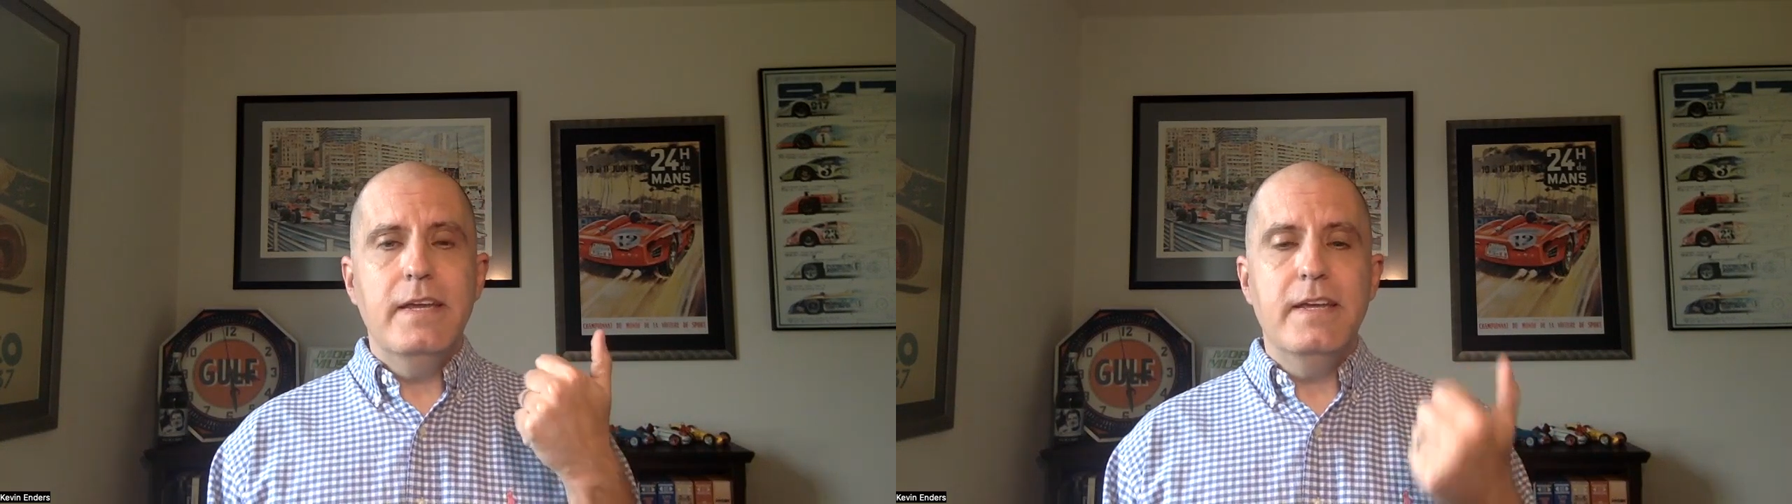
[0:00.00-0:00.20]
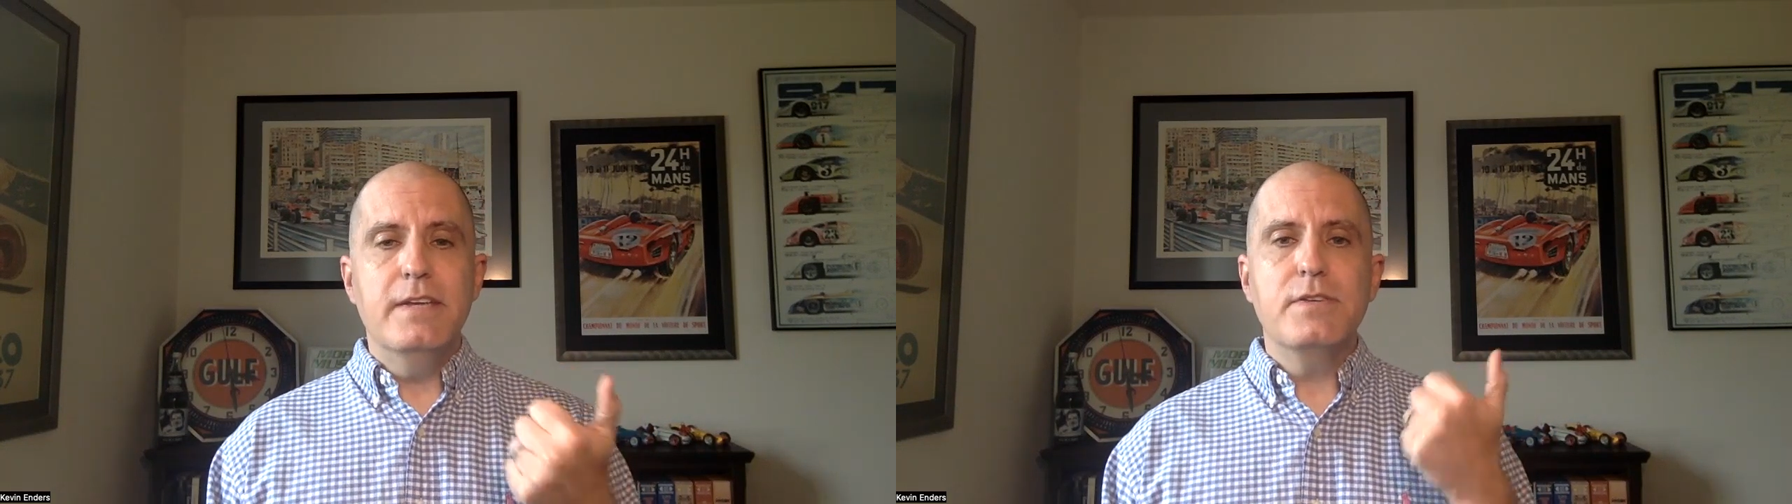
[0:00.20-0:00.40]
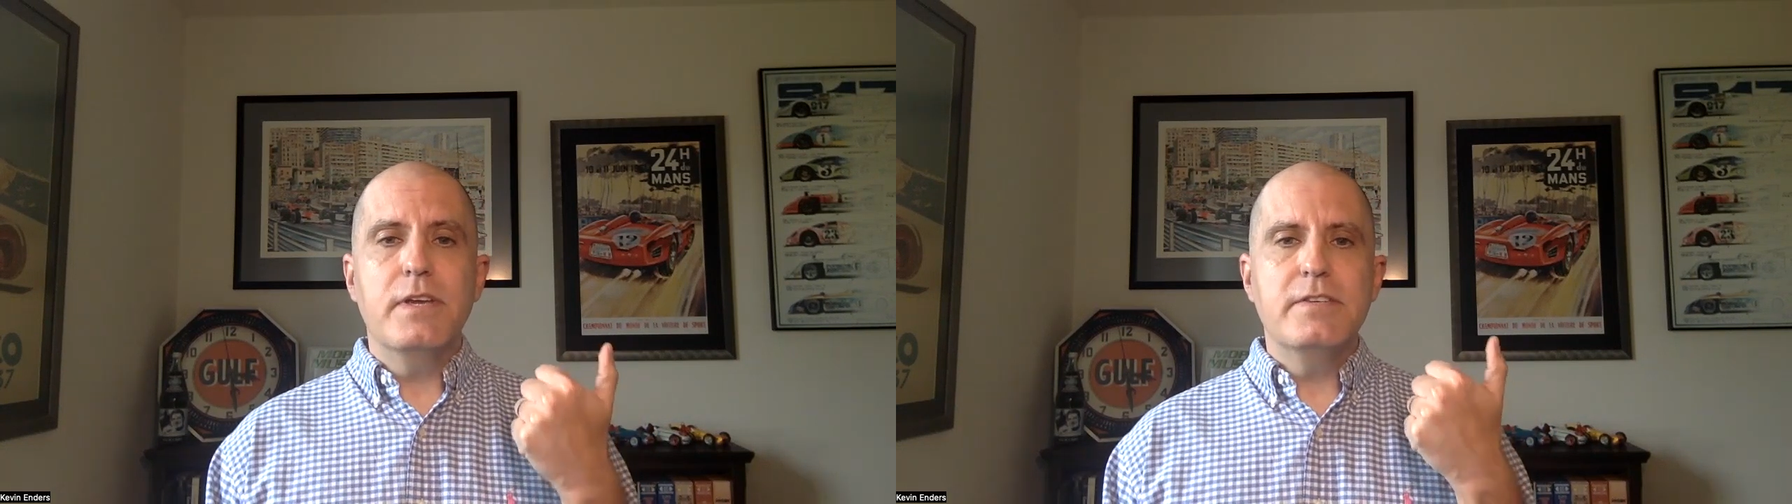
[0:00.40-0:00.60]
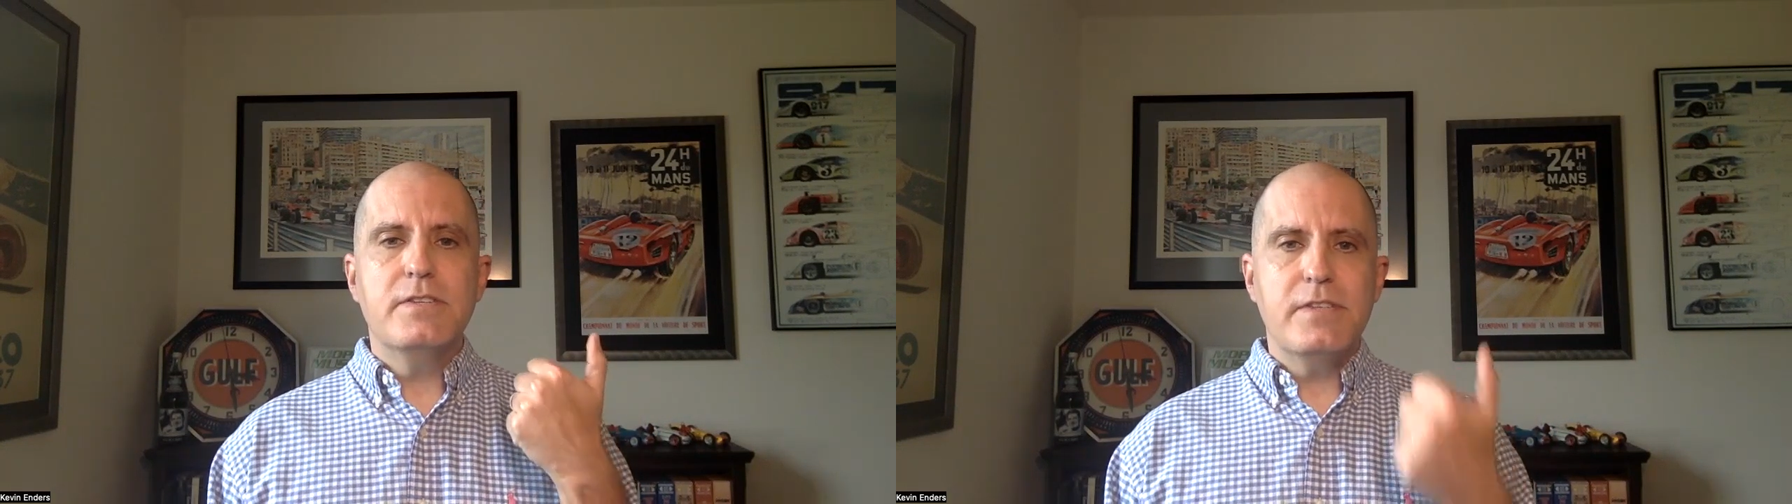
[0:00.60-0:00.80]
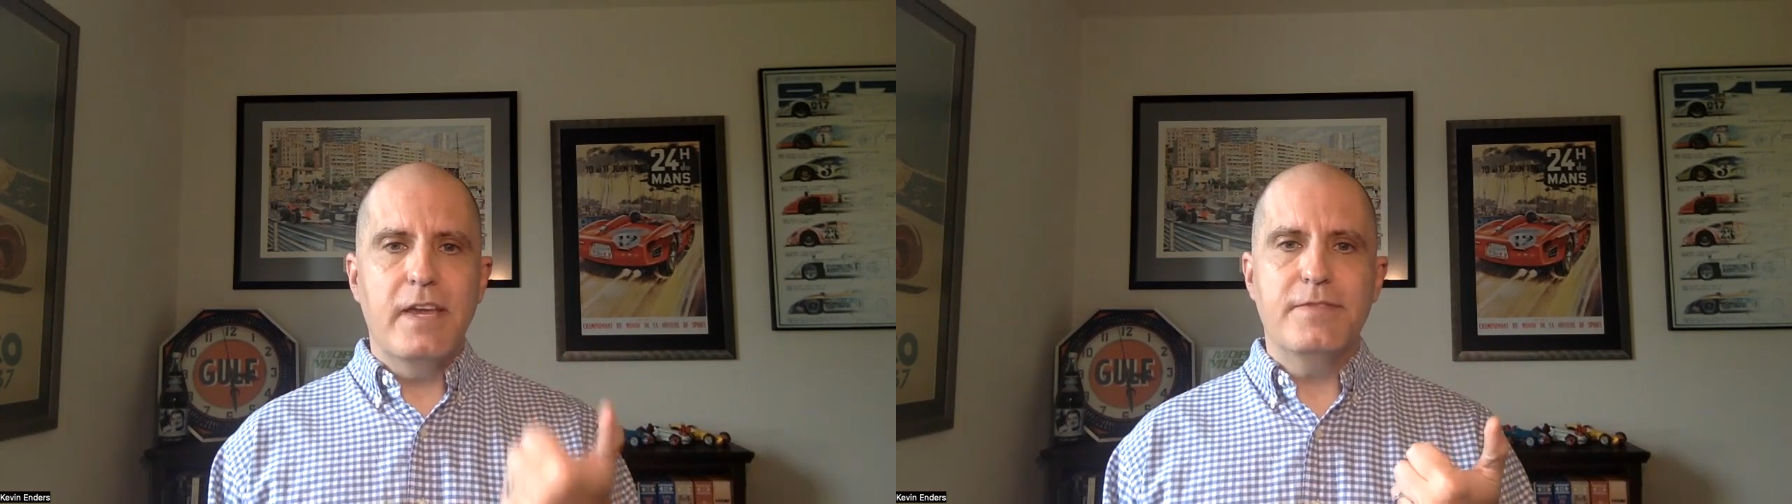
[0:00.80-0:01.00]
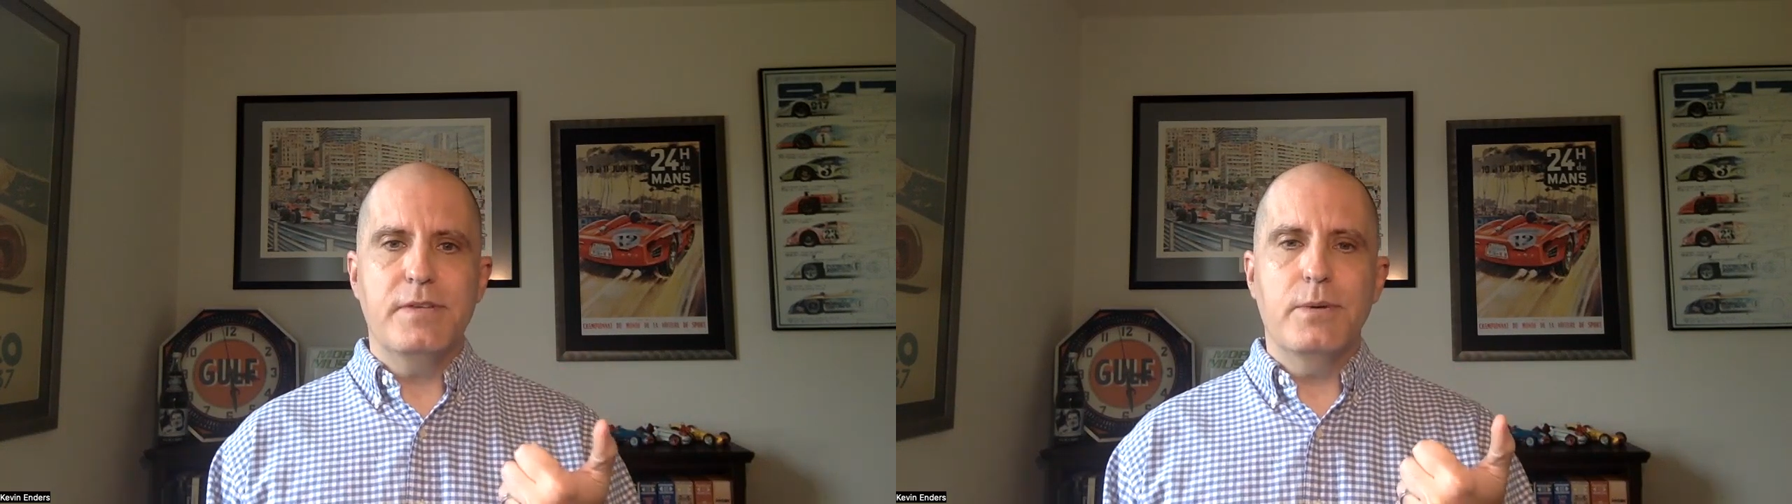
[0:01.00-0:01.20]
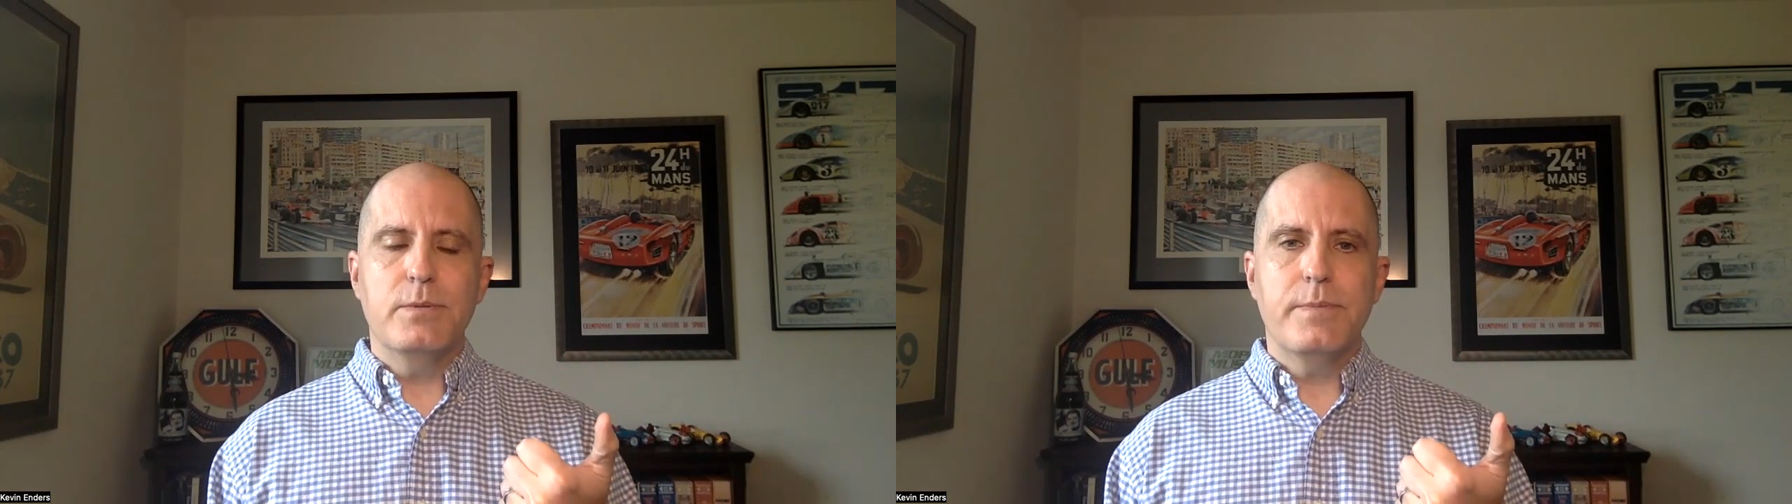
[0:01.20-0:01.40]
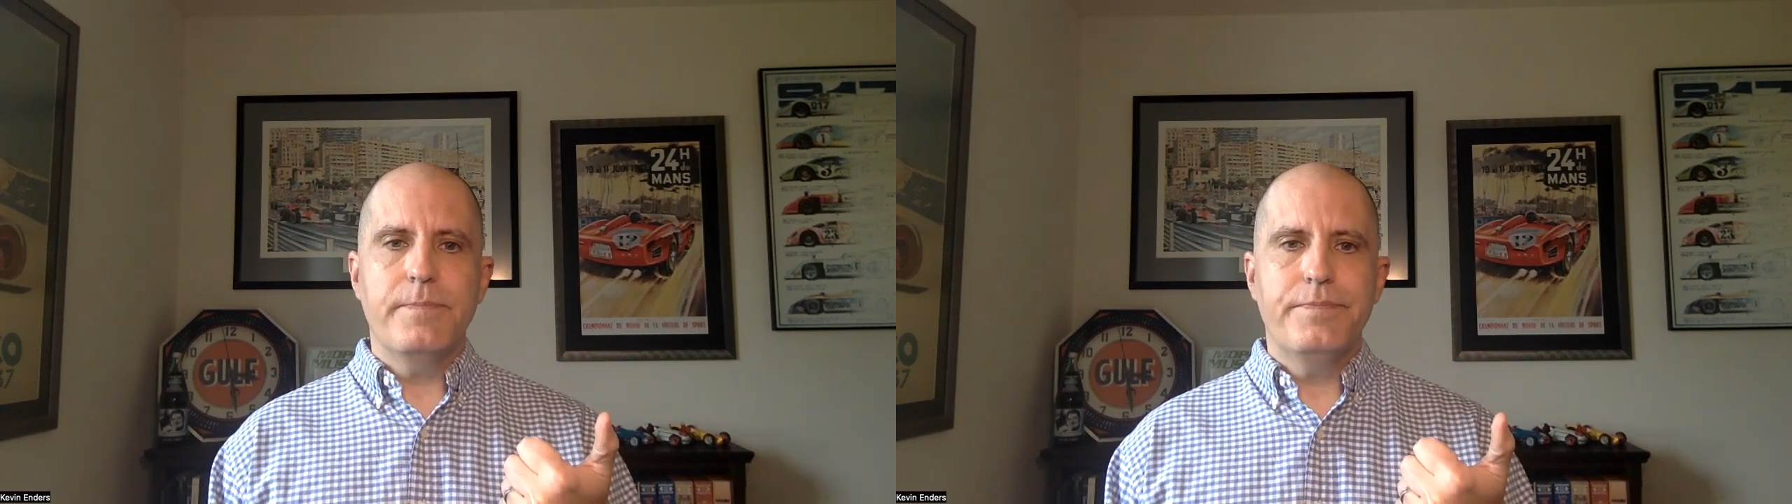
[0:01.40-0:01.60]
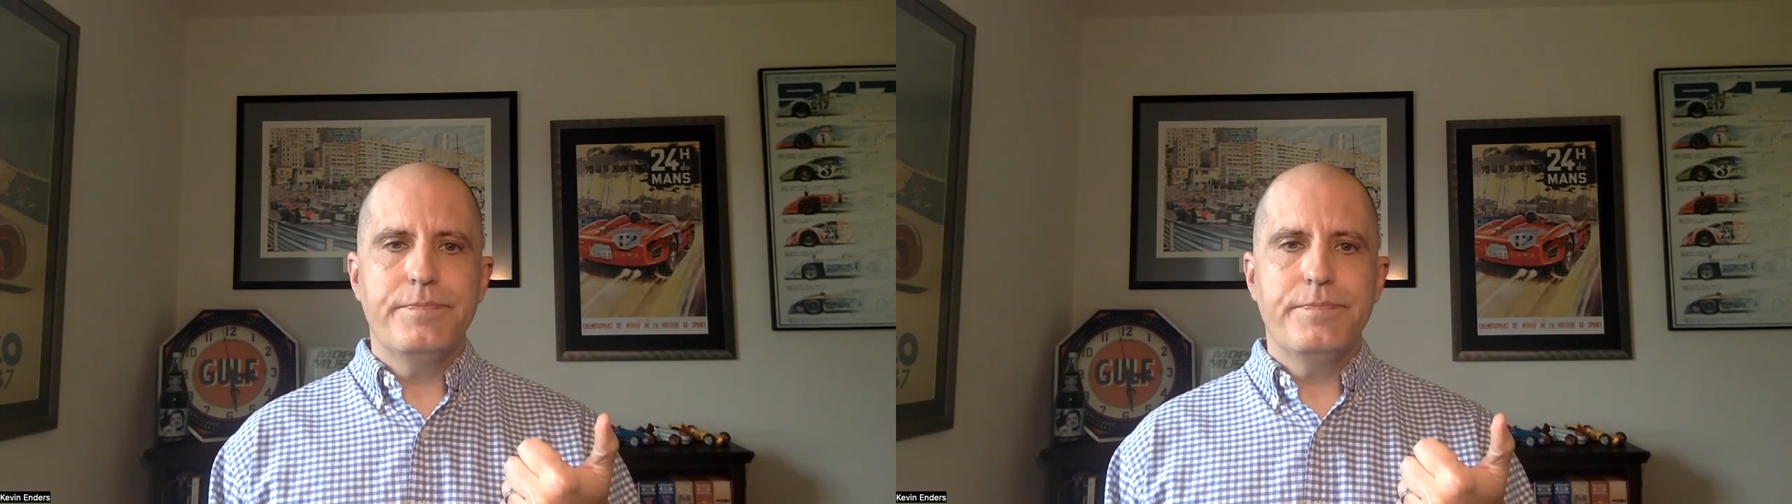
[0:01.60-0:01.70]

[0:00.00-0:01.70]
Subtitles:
is safe zones.